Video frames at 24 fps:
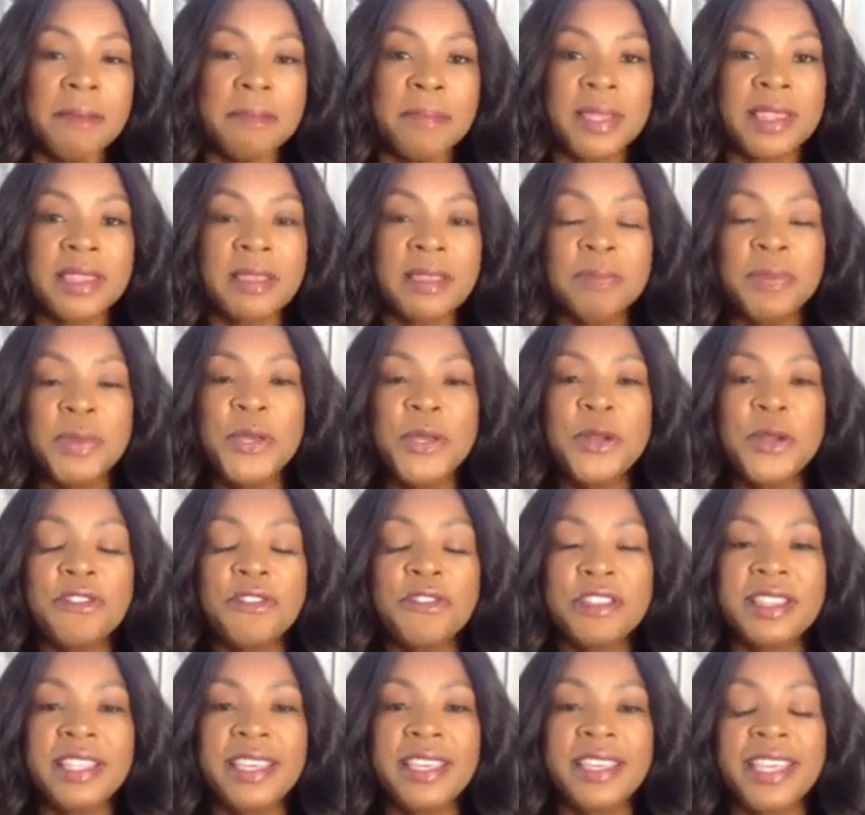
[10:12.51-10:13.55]
But the
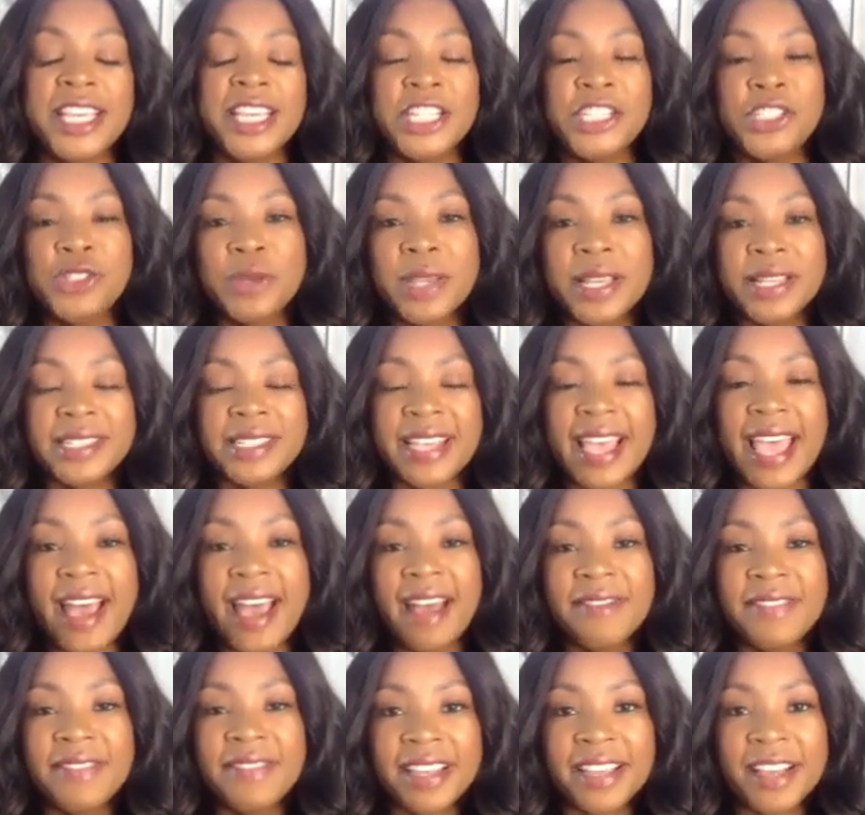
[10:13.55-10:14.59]
beautiful thing is you get to
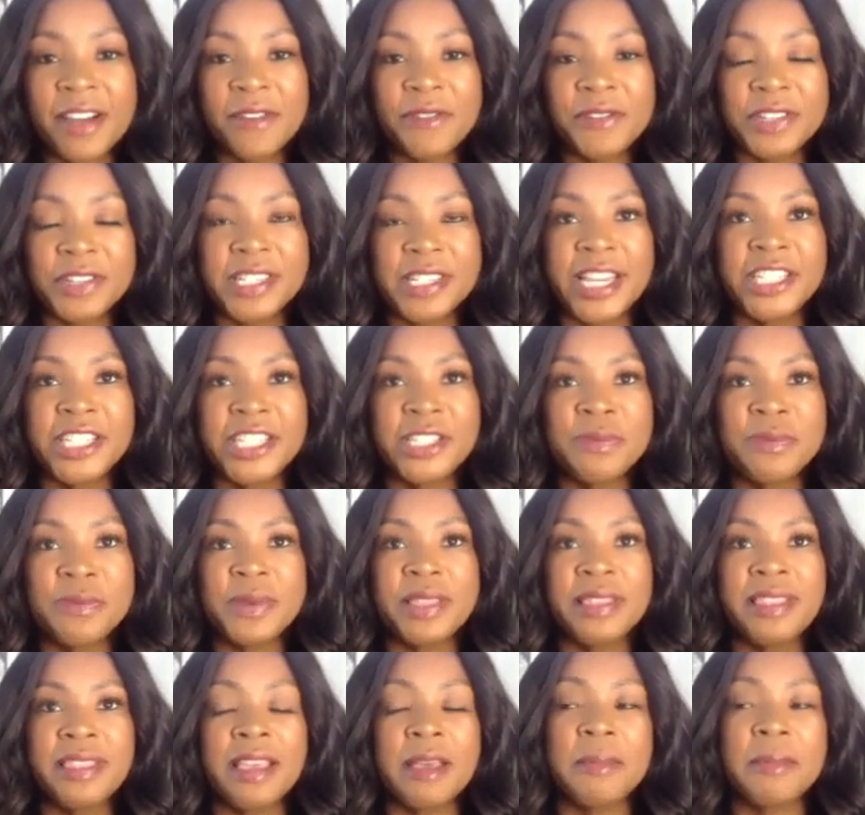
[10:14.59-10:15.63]
have that conversation
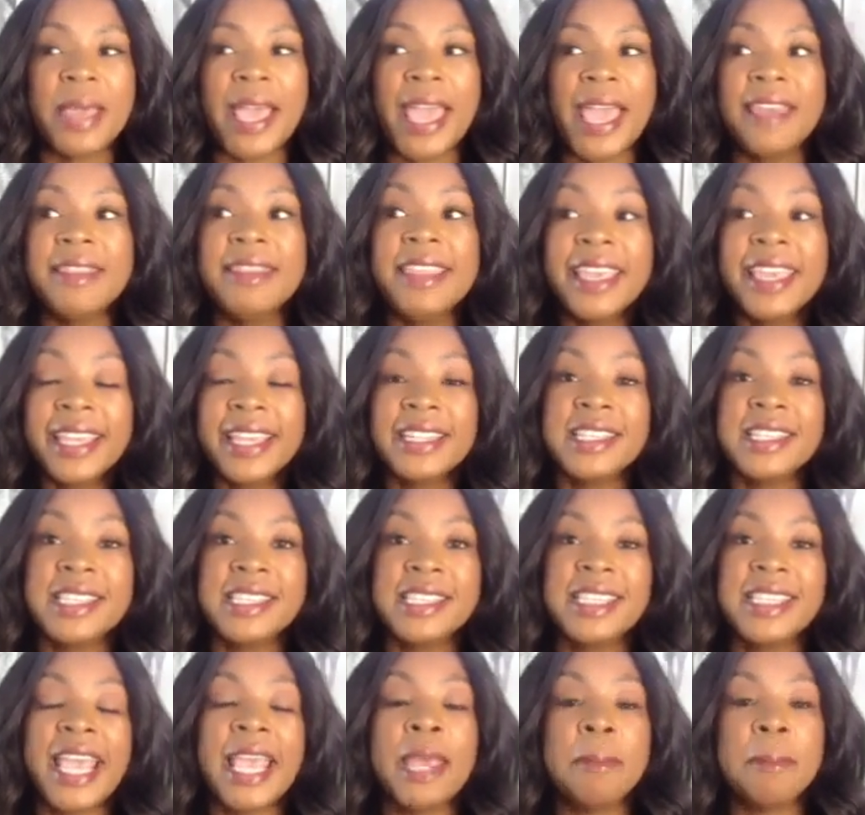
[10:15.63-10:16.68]
with them and they get
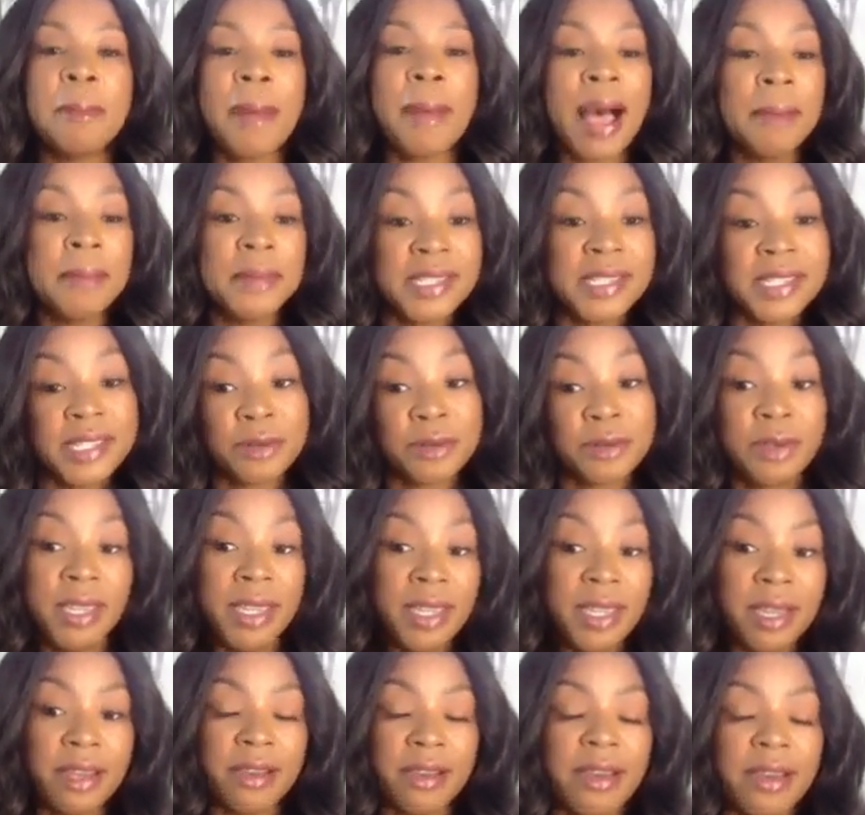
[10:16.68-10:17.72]
to say, and mom is still
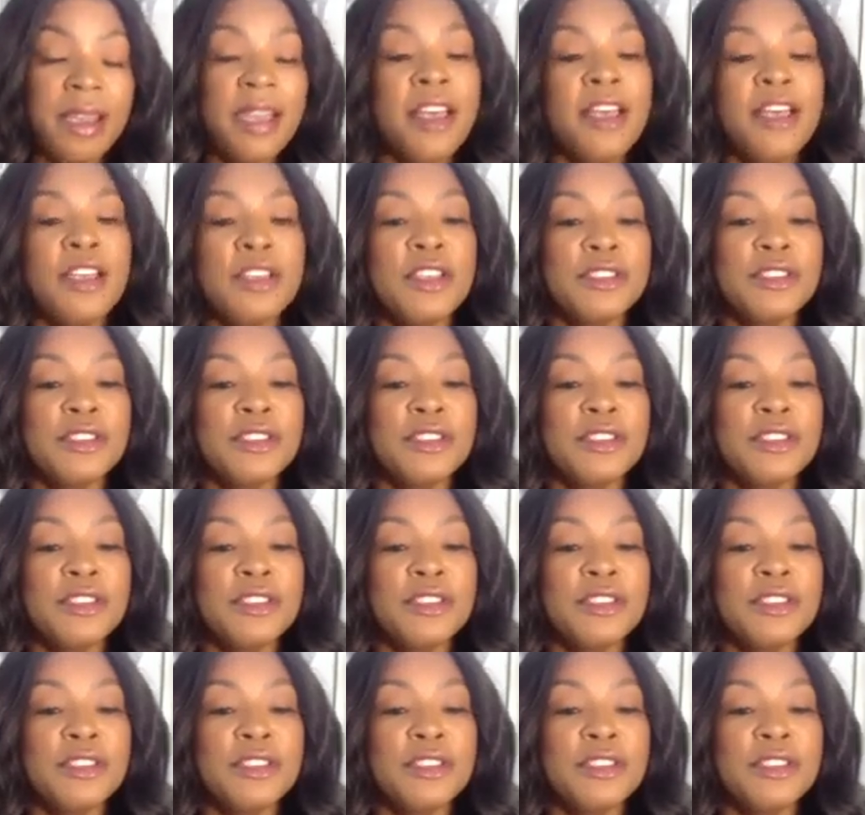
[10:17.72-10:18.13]
here.